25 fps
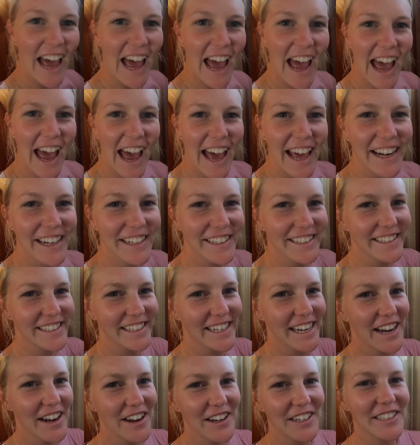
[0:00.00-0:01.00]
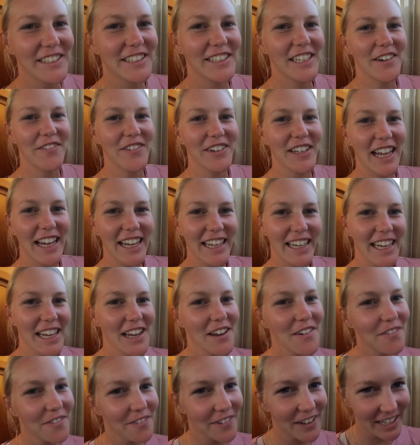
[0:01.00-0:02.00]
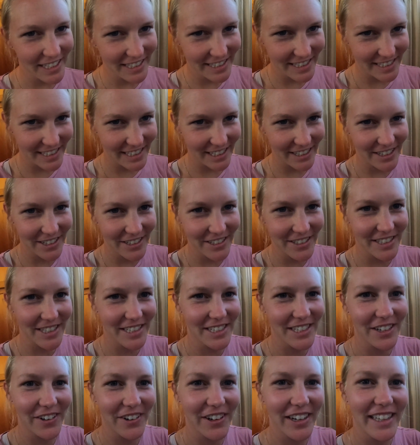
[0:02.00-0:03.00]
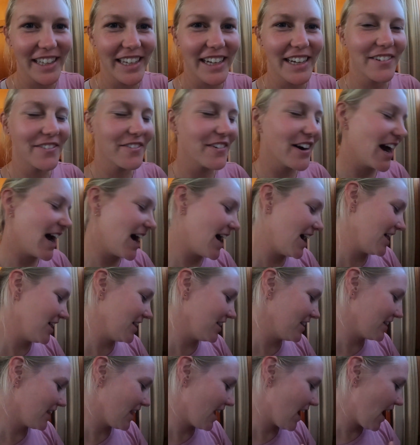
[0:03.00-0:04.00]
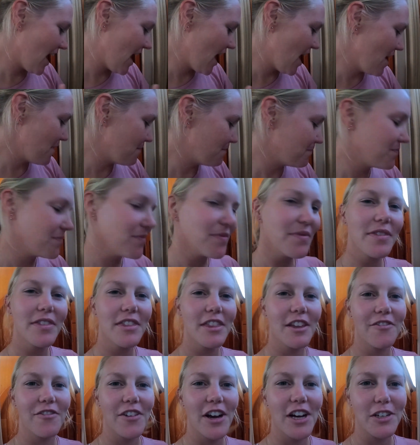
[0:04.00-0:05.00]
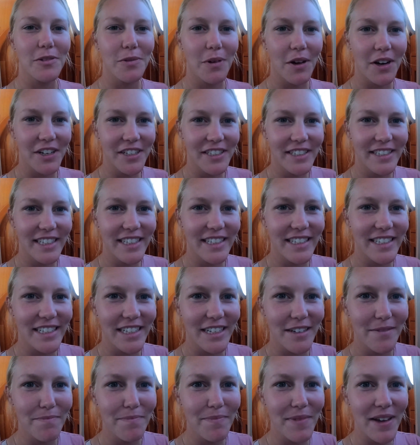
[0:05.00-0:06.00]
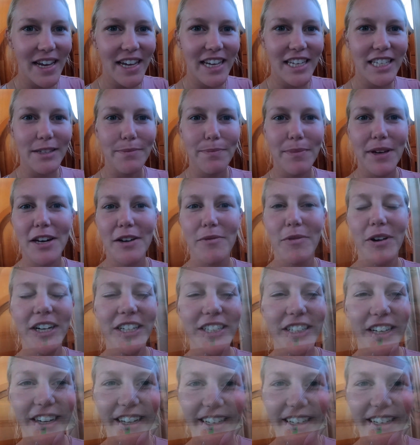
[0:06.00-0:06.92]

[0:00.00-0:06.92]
And super lucky, we can still use the toilet while the freshwater system is being worked